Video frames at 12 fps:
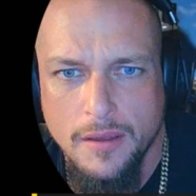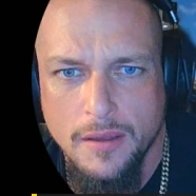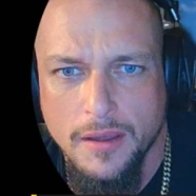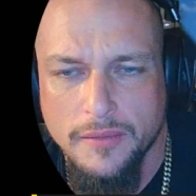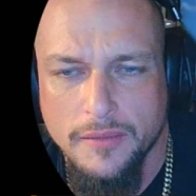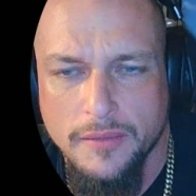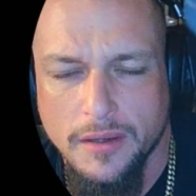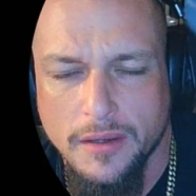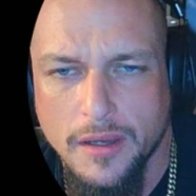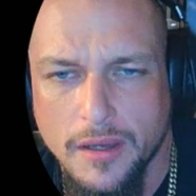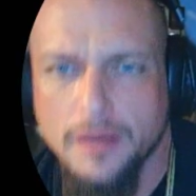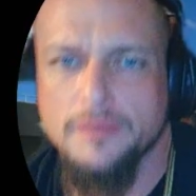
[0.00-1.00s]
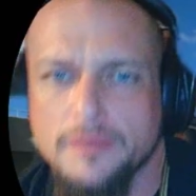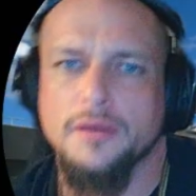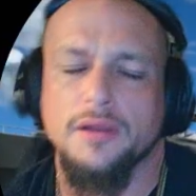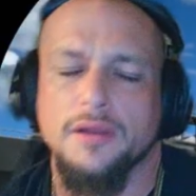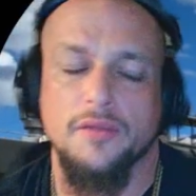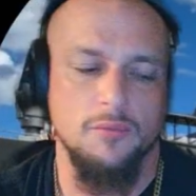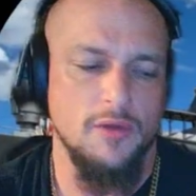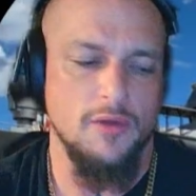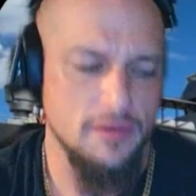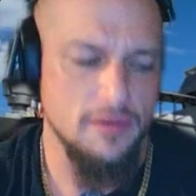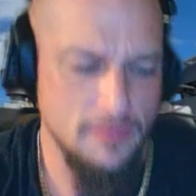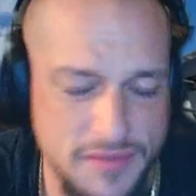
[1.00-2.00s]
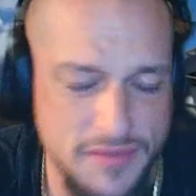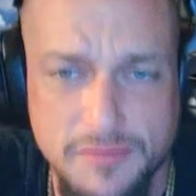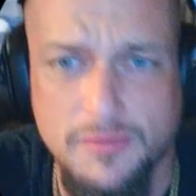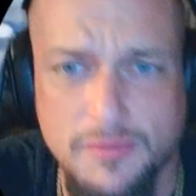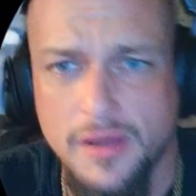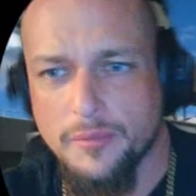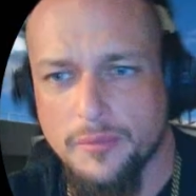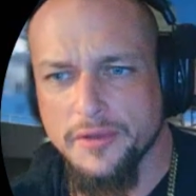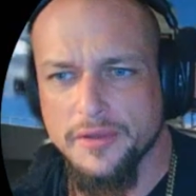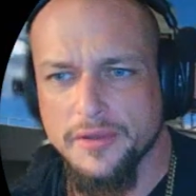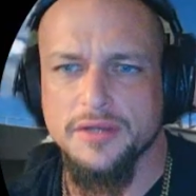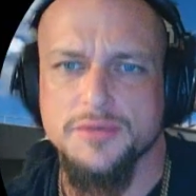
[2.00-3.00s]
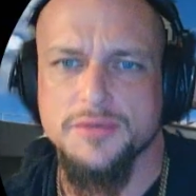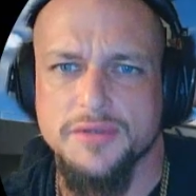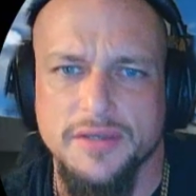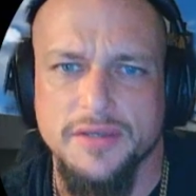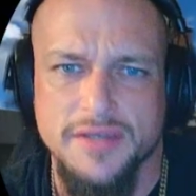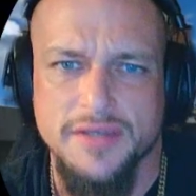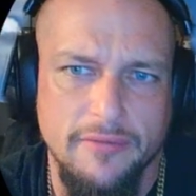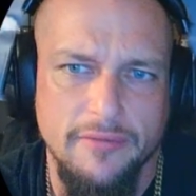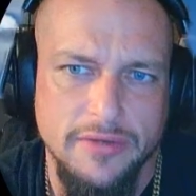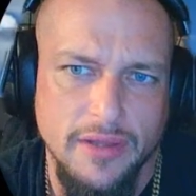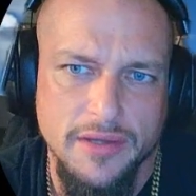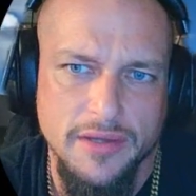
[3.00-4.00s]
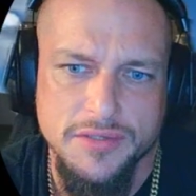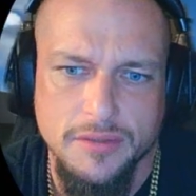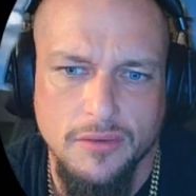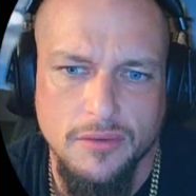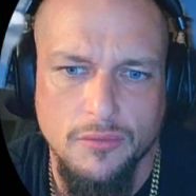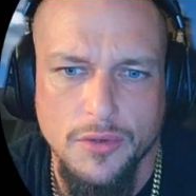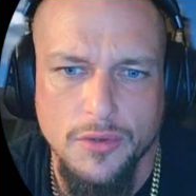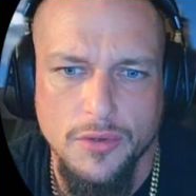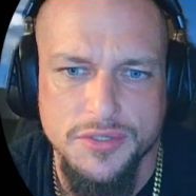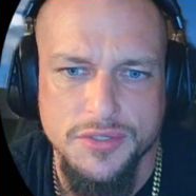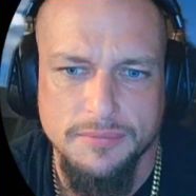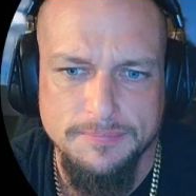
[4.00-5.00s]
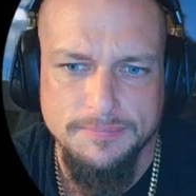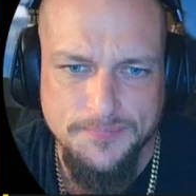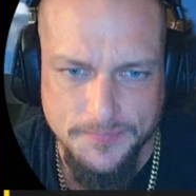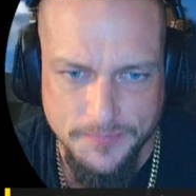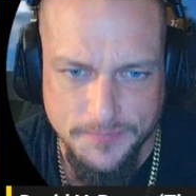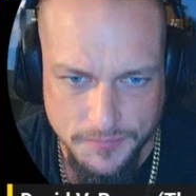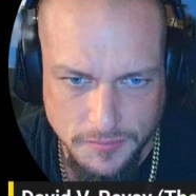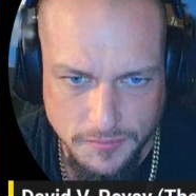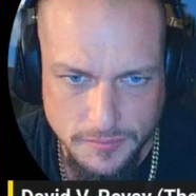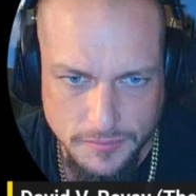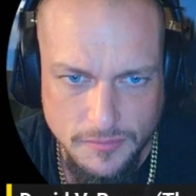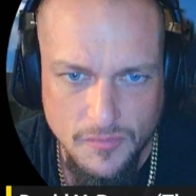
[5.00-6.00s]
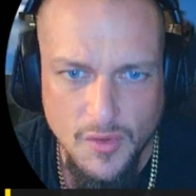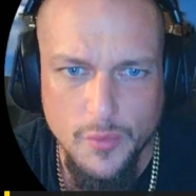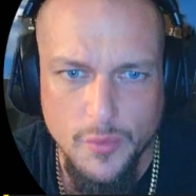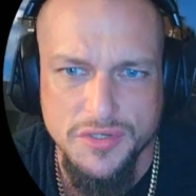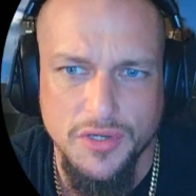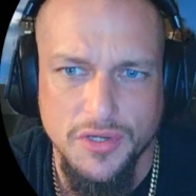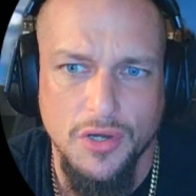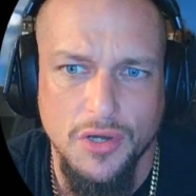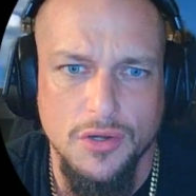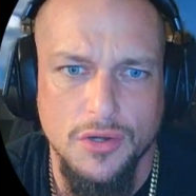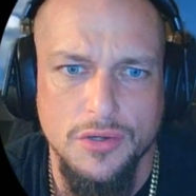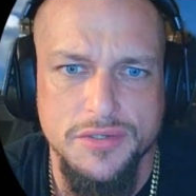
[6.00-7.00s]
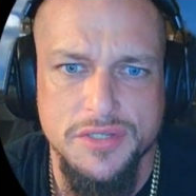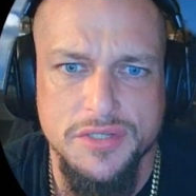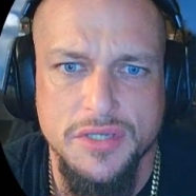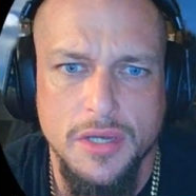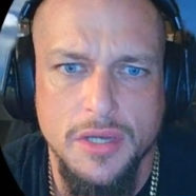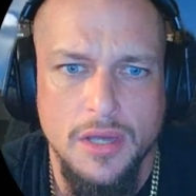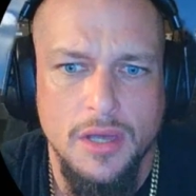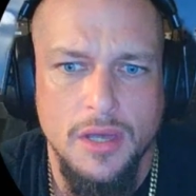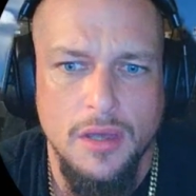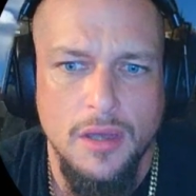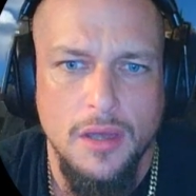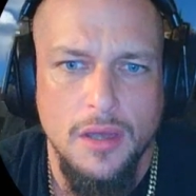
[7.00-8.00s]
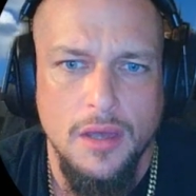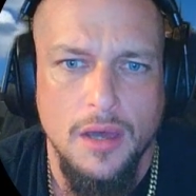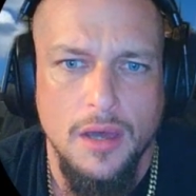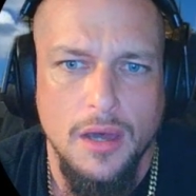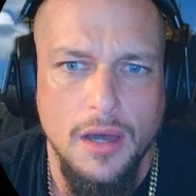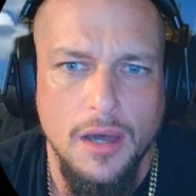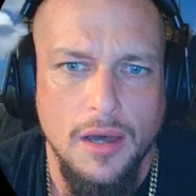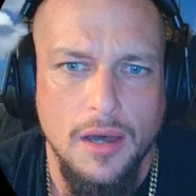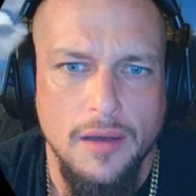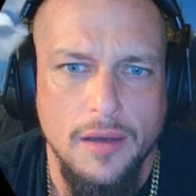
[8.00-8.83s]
And then another one that's really interesting is cavitation corrosion, which occurs on